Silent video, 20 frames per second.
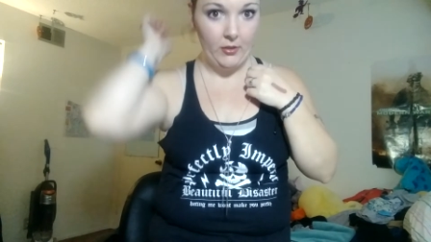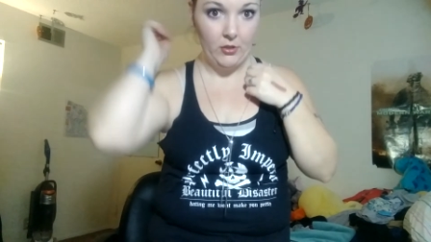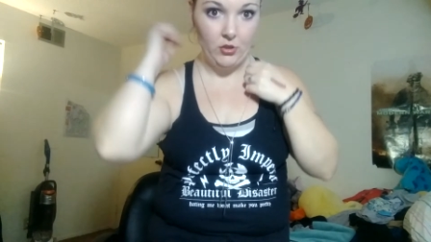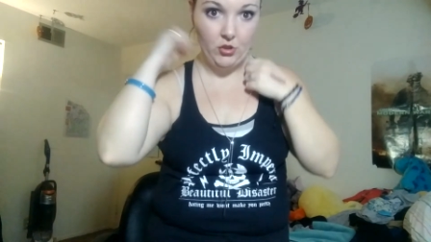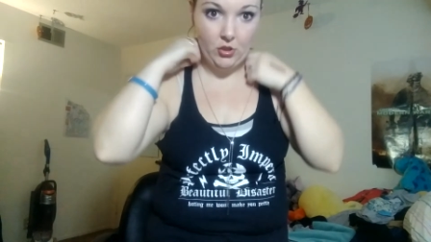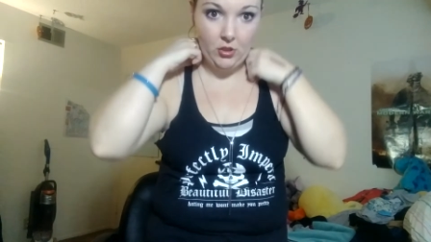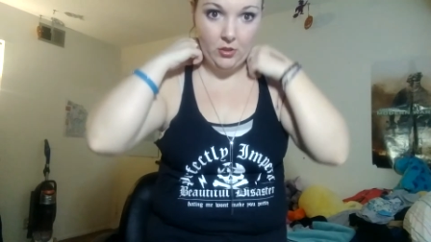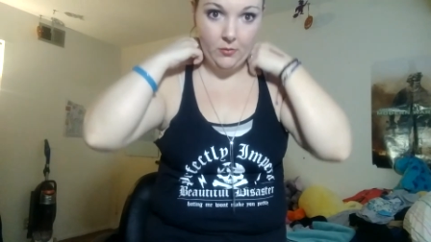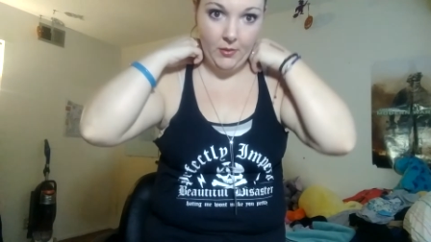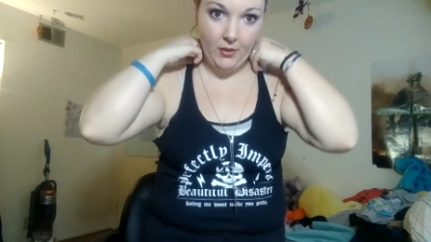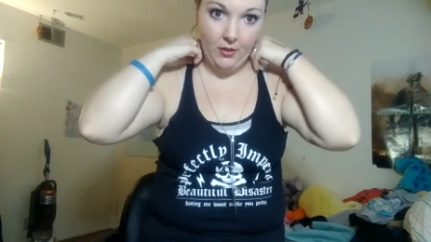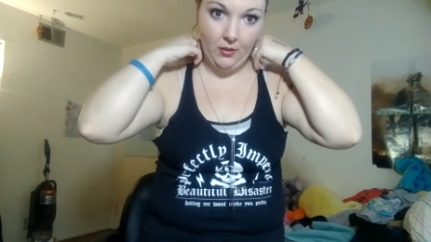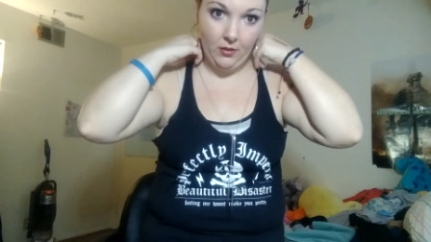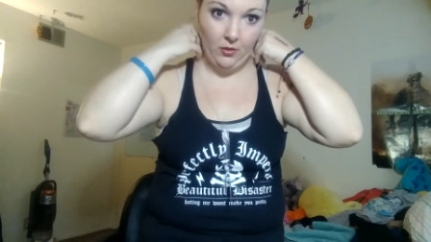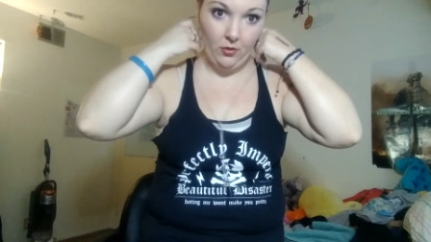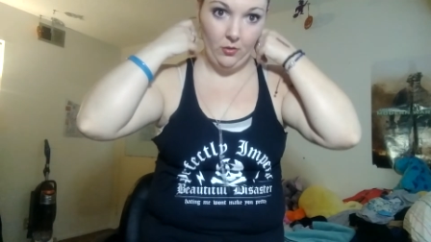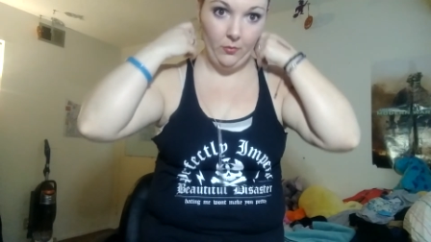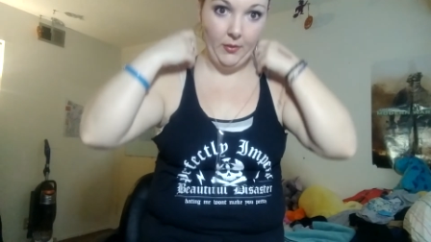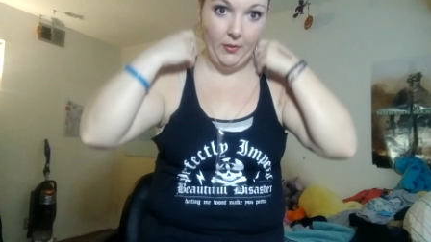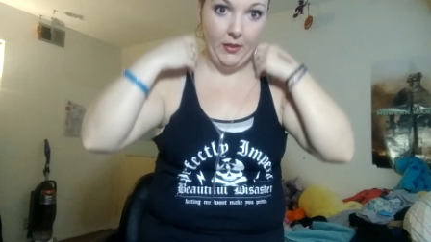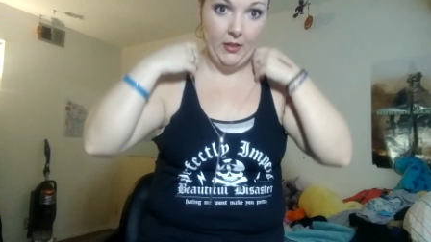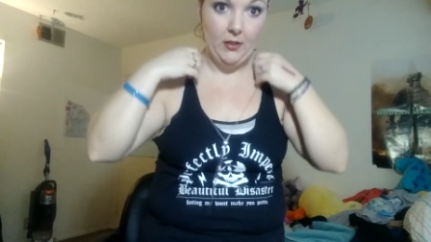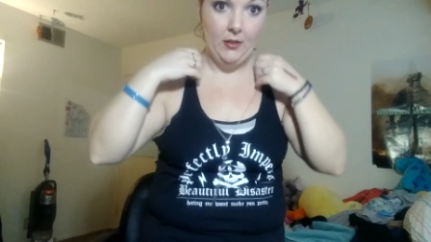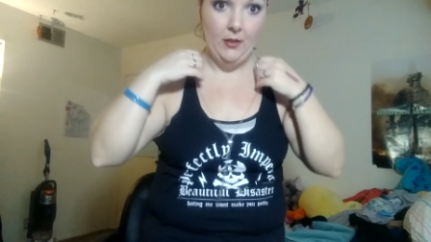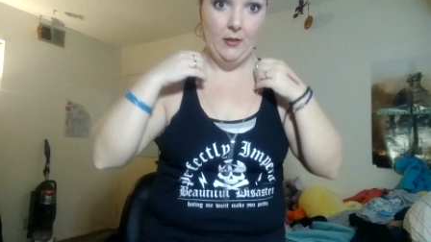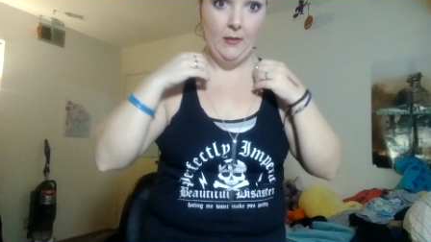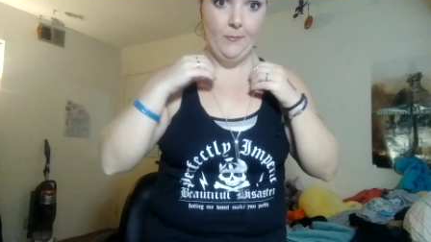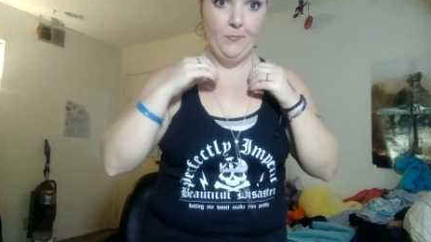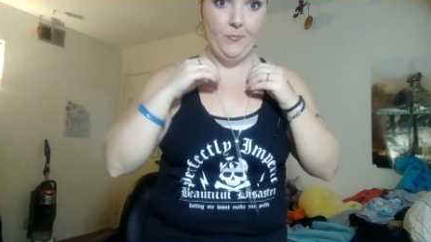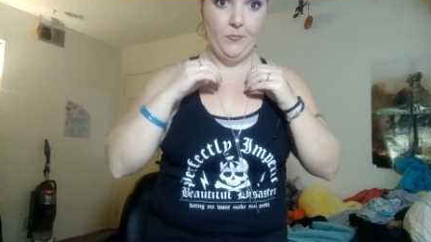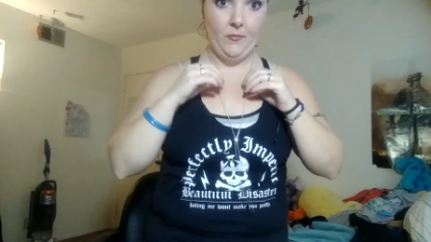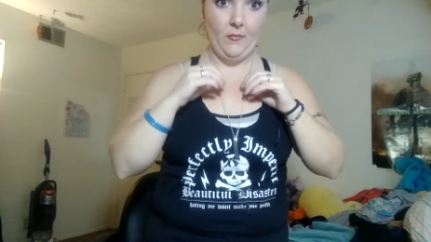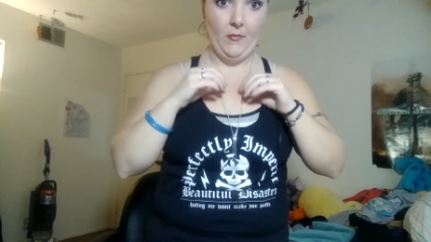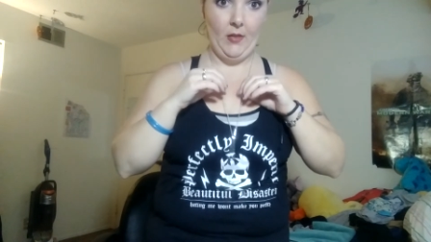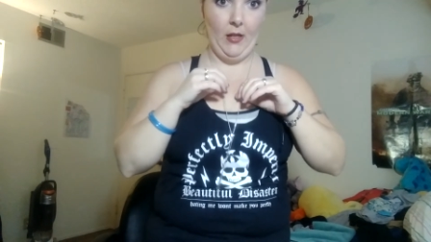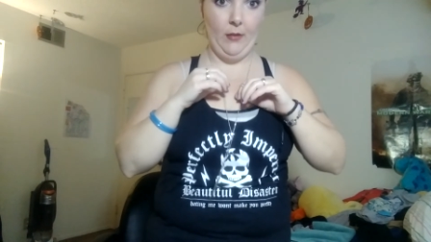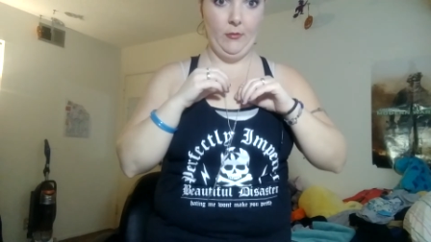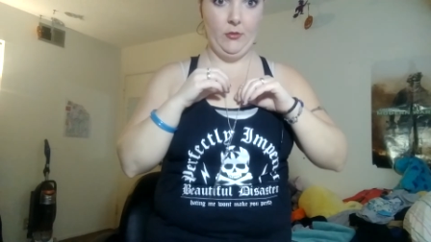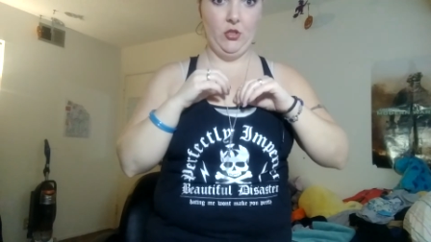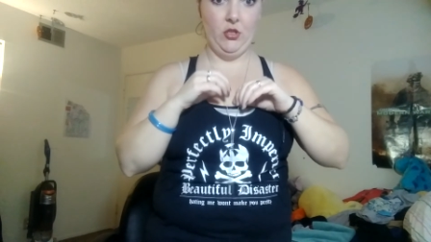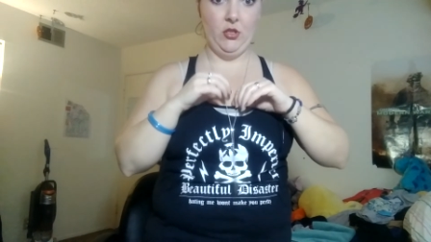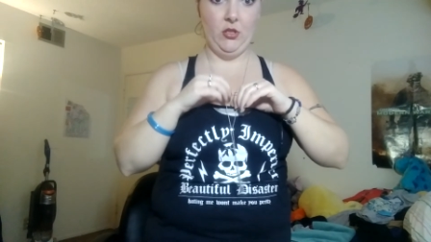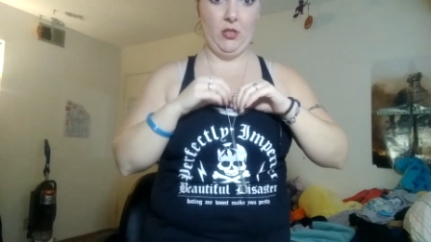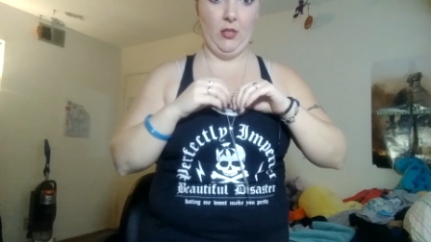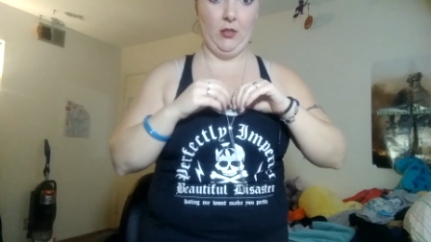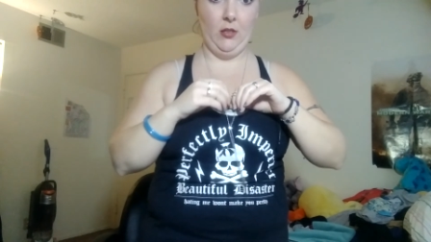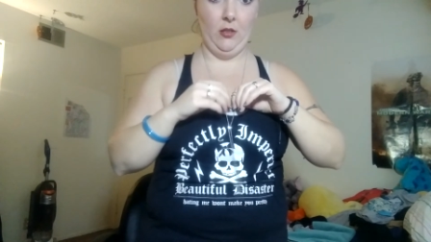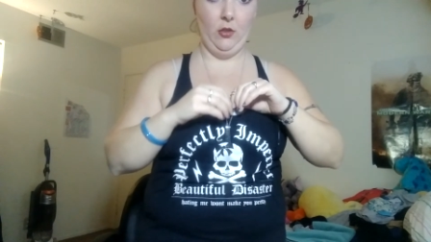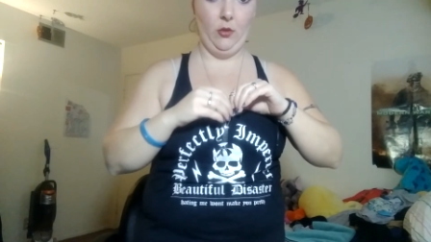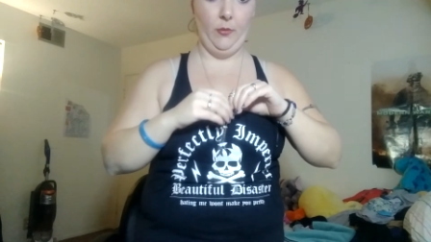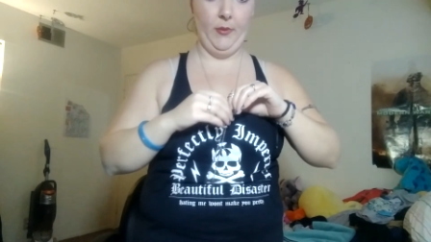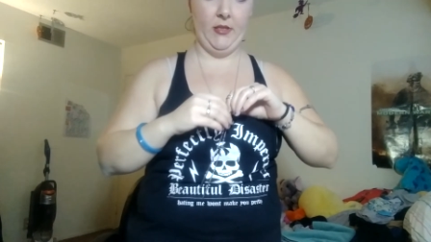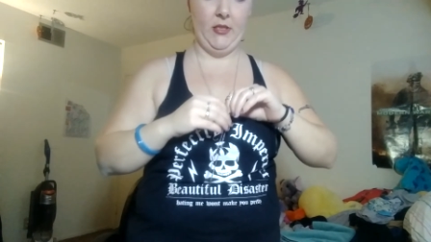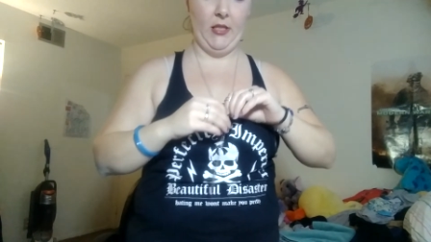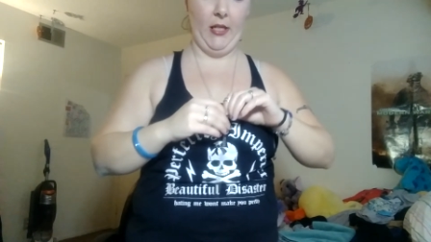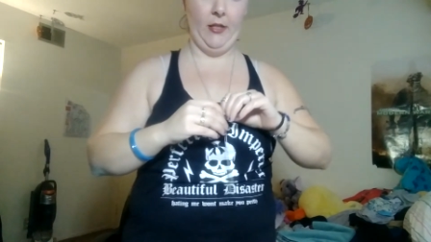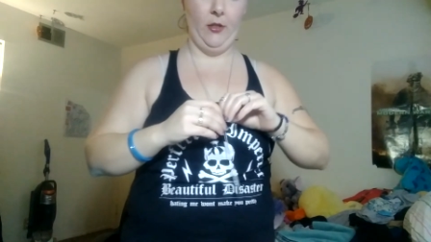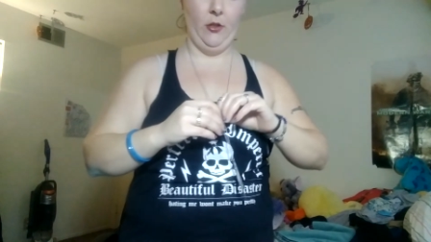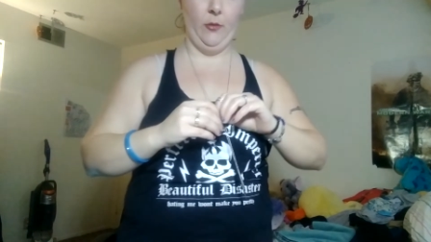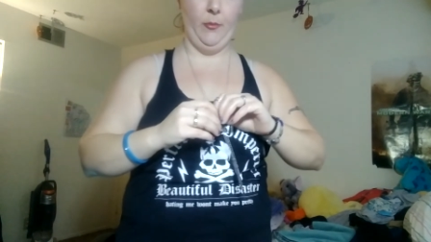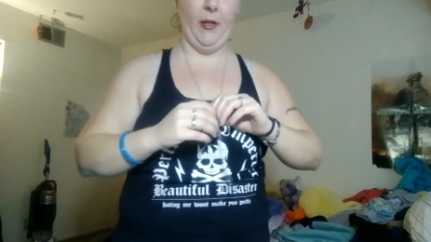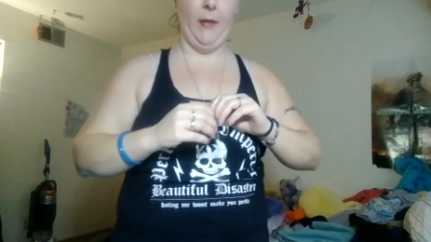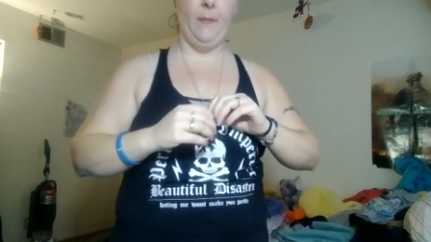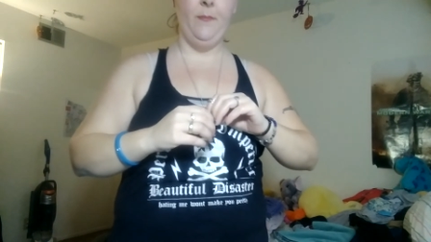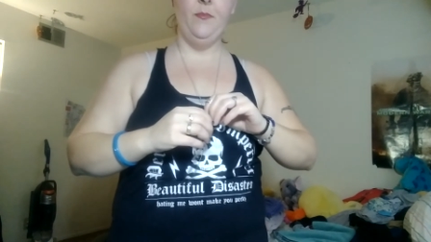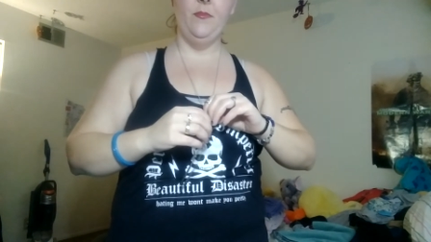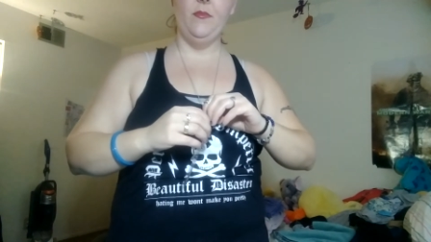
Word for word: It should have been a little bit, I would just think a little bit tighter, but